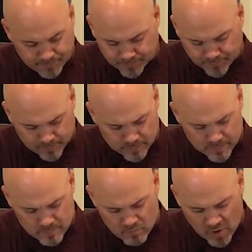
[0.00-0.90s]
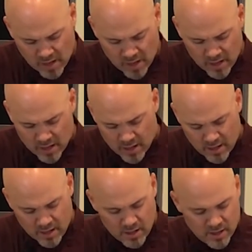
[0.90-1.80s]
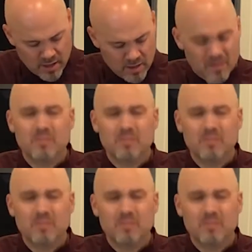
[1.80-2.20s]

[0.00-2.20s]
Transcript: [no speech]